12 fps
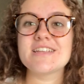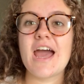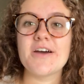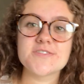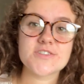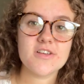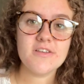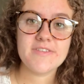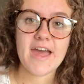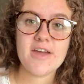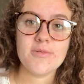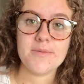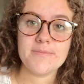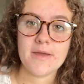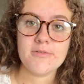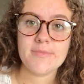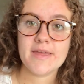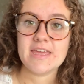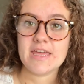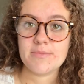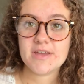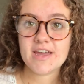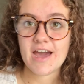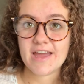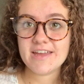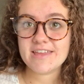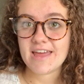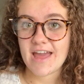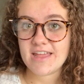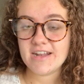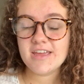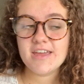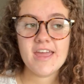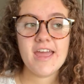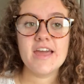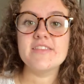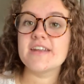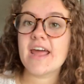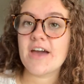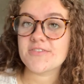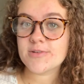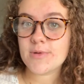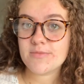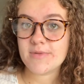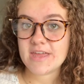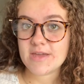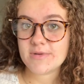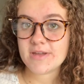After all of that, I went and met with my Gamma Chi again, and then after I met with my Gamma